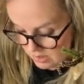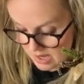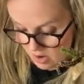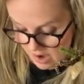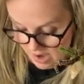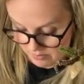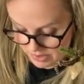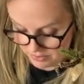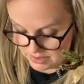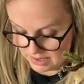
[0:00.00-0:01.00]
Now, I'm
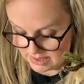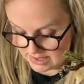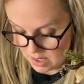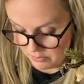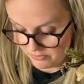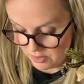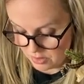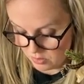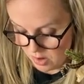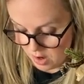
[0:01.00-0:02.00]
using some
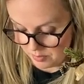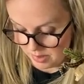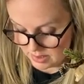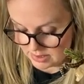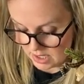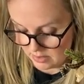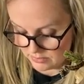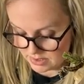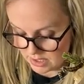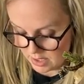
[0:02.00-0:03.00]
photocopies
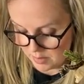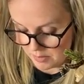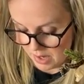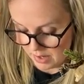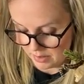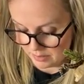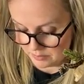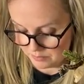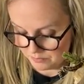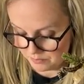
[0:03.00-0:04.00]
of
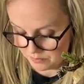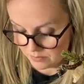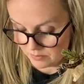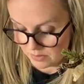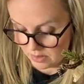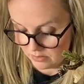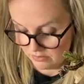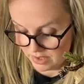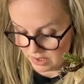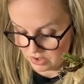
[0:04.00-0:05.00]
some
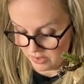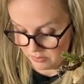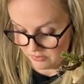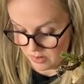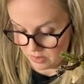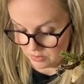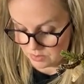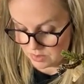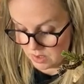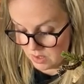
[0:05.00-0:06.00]
vintage family
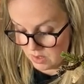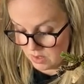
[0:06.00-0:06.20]
photos